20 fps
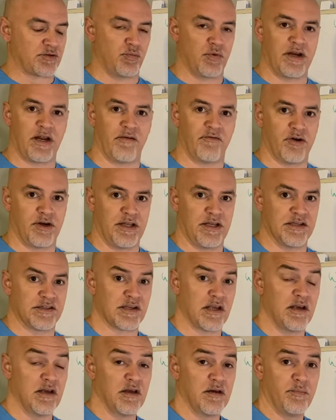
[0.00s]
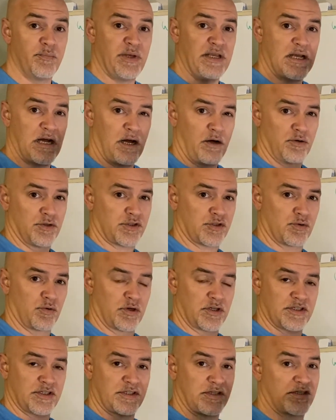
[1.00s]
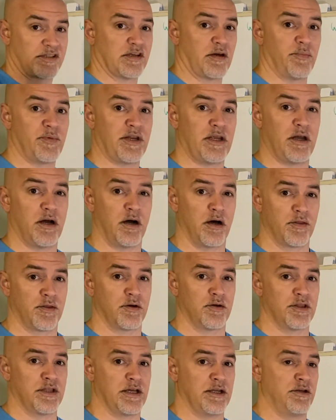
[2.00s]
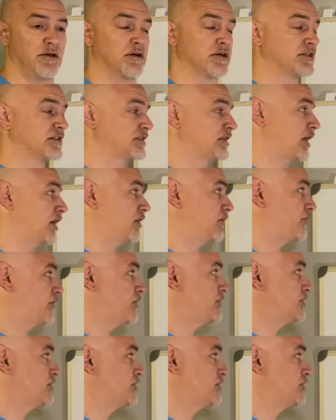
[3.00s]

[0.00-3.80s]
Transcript: whatever it is, be outsourced to somebody other than yourself.